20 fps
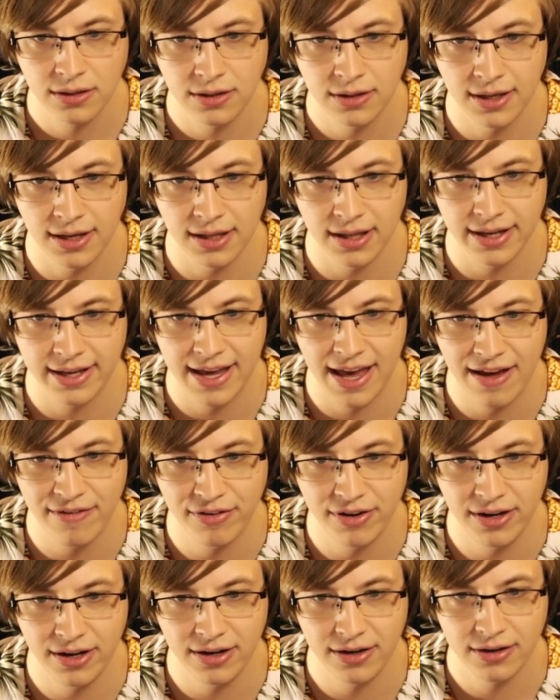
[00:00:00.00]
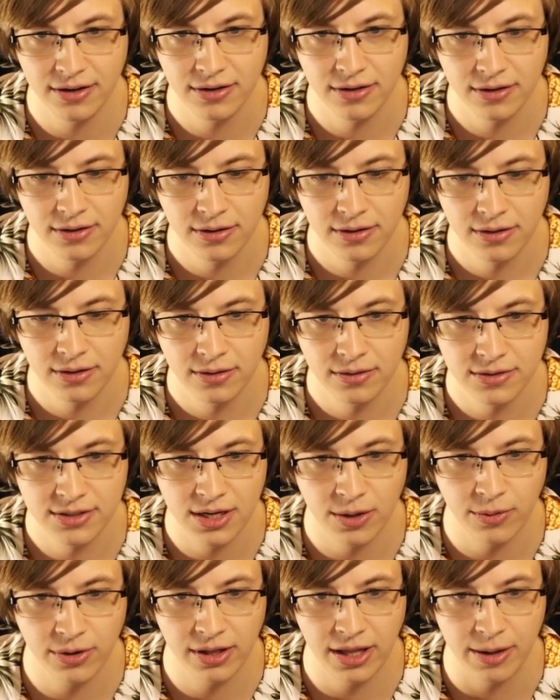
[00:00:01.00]
Yeah, like have it, see
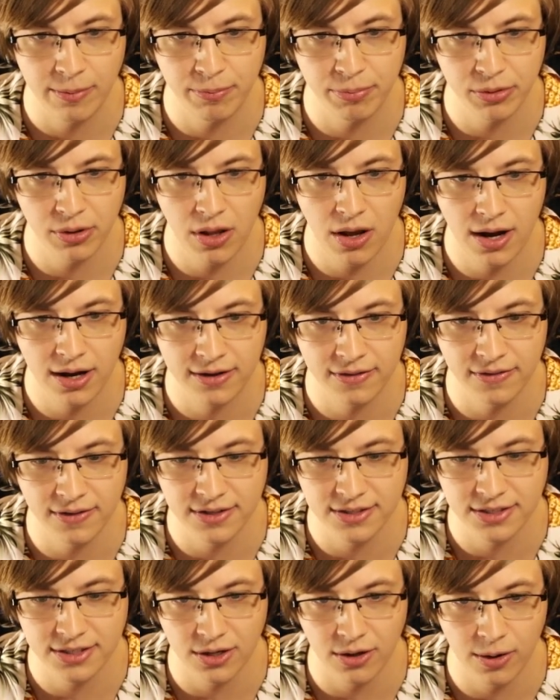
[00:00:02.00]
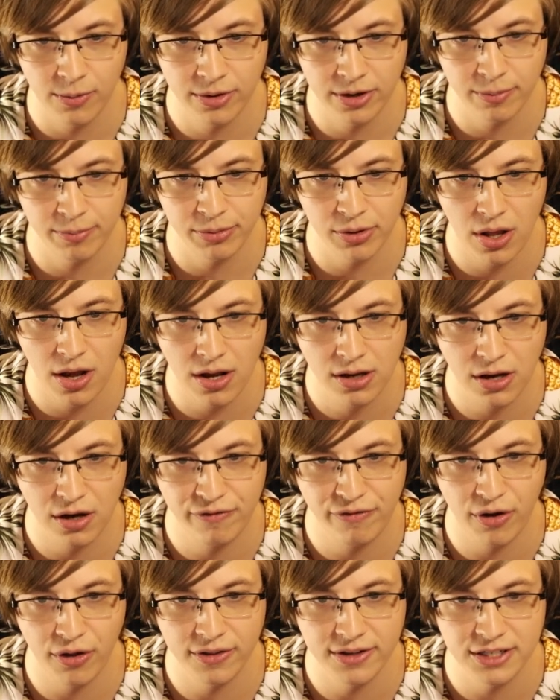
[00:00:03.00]
I want to like block this though. I want to block
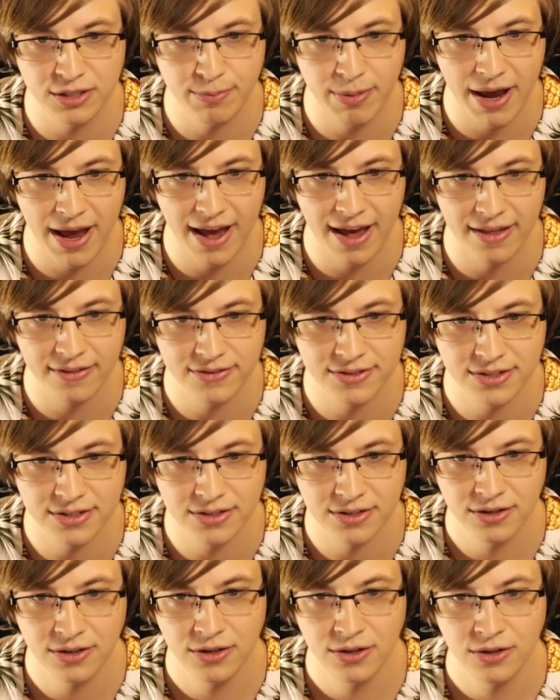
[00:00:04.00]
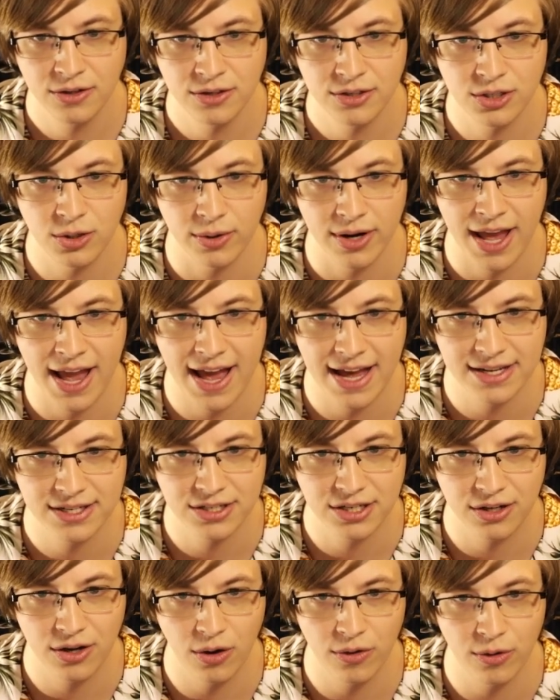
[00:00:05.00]
off all these paths so it has
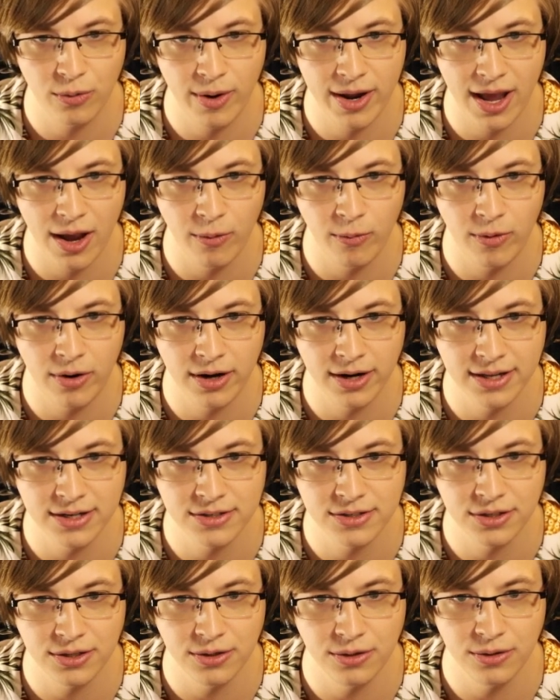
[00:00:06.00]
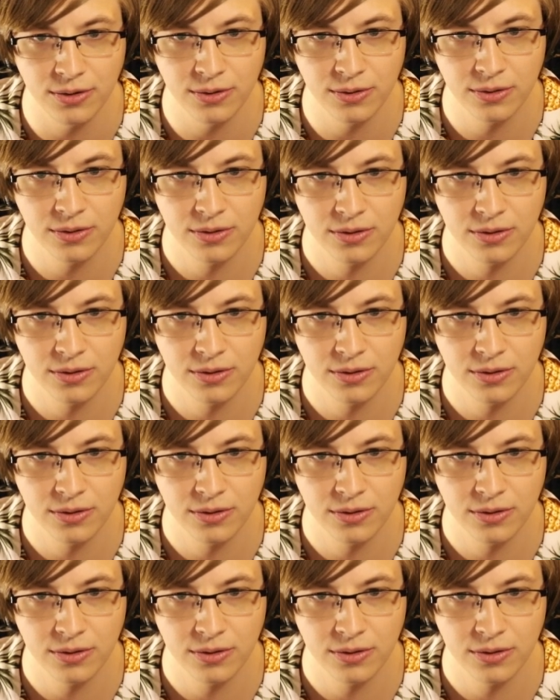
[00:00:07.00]
to go the way I want it to.